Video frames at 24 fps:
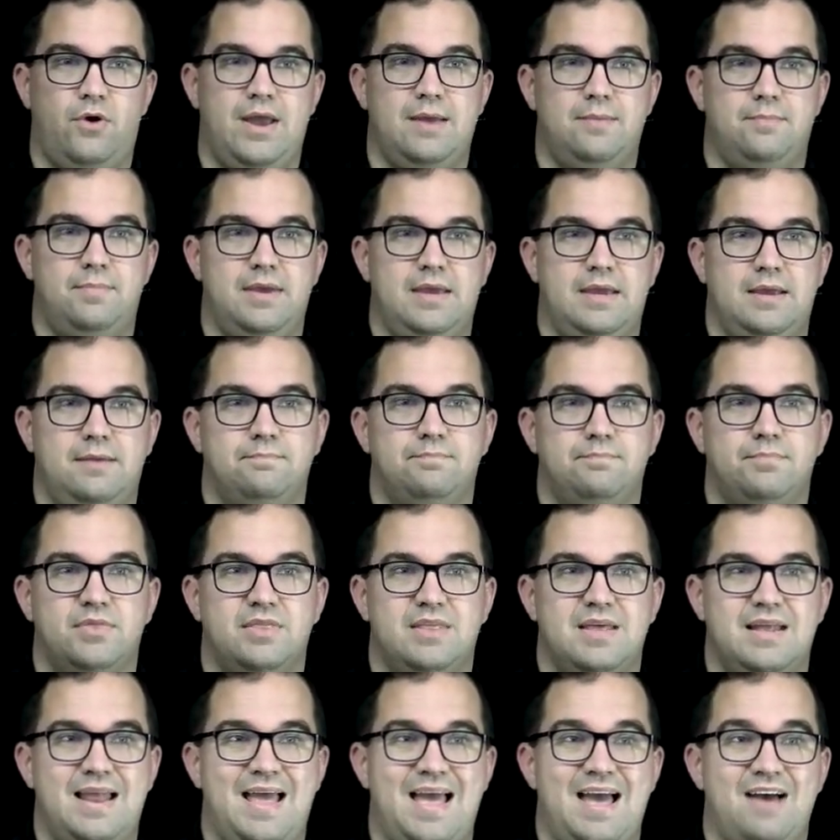AB,
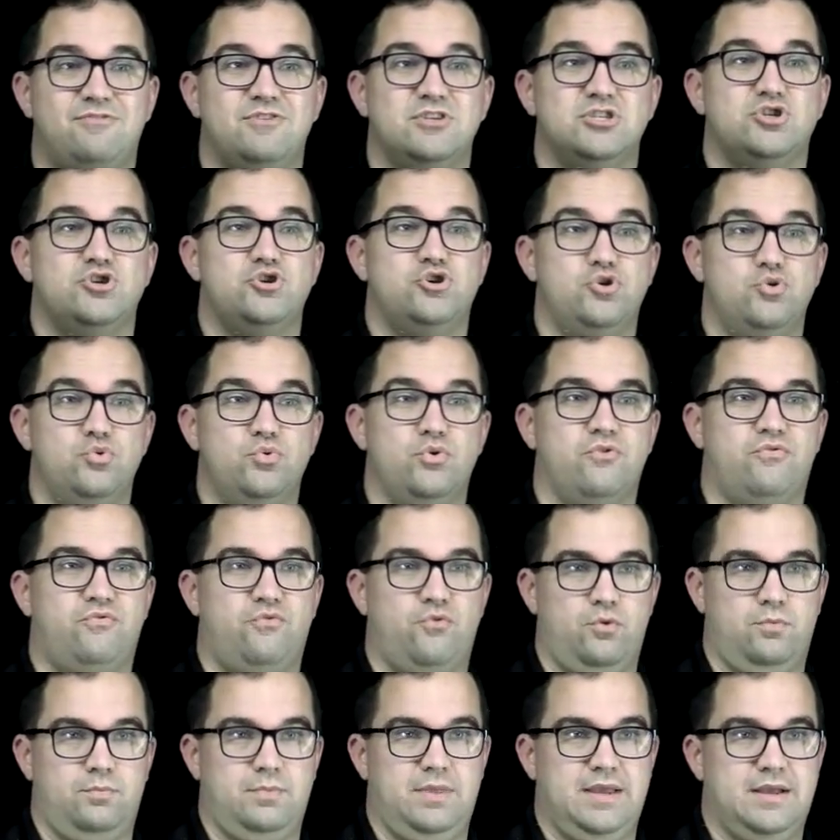then f is
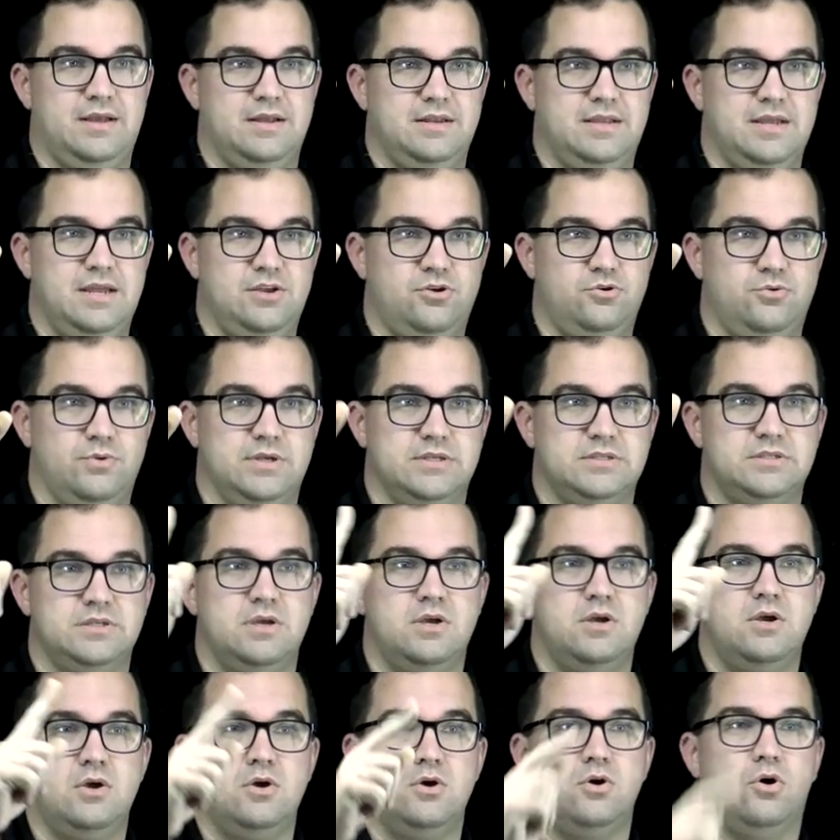uniformly continuous
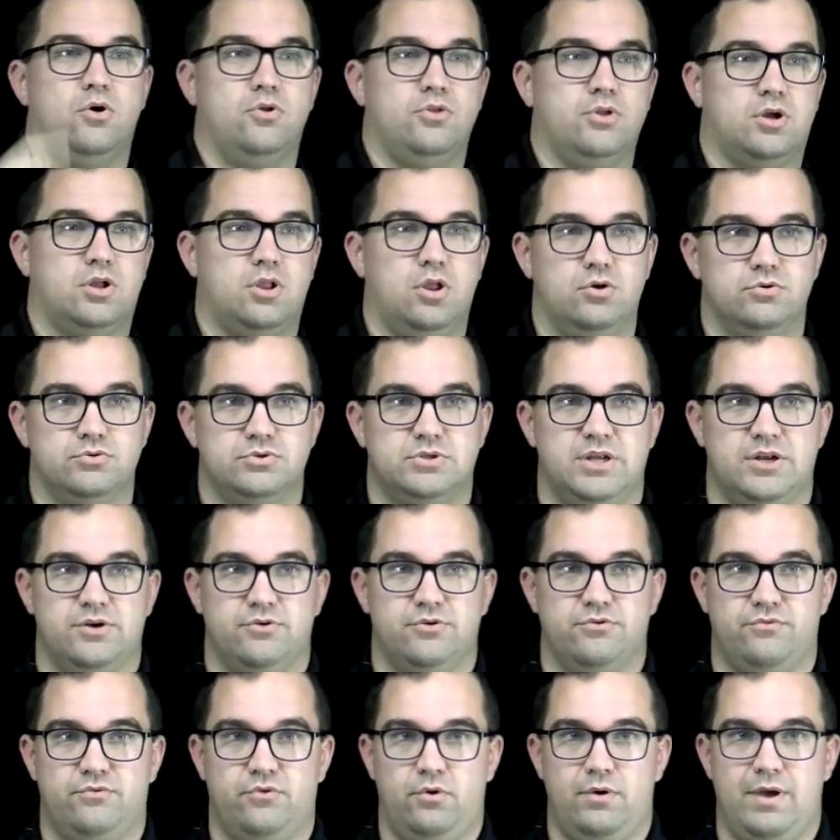on the closed
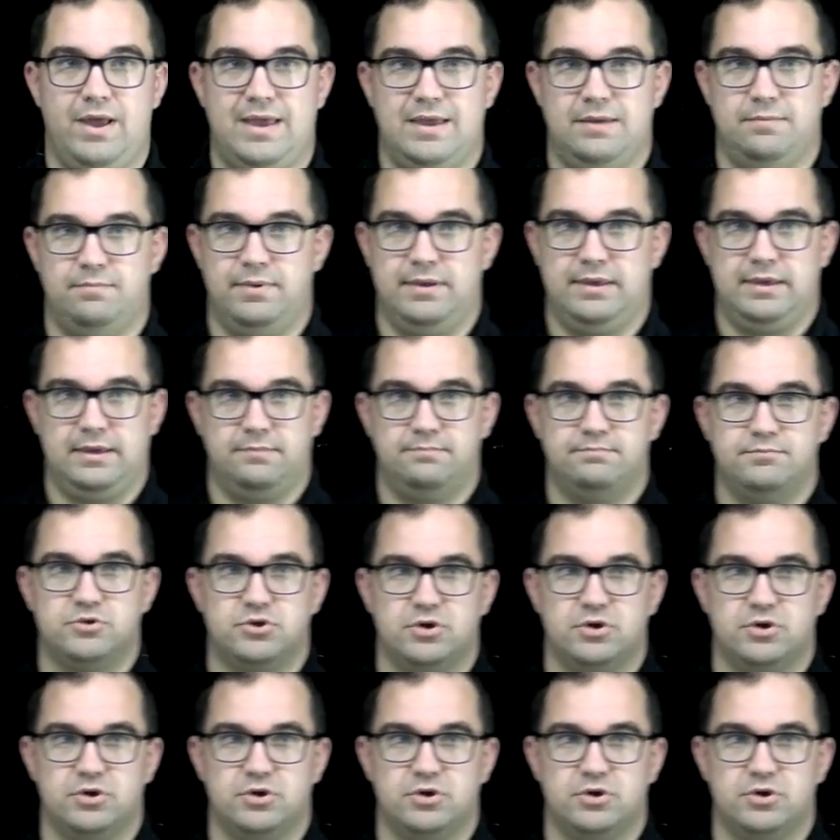interval AB.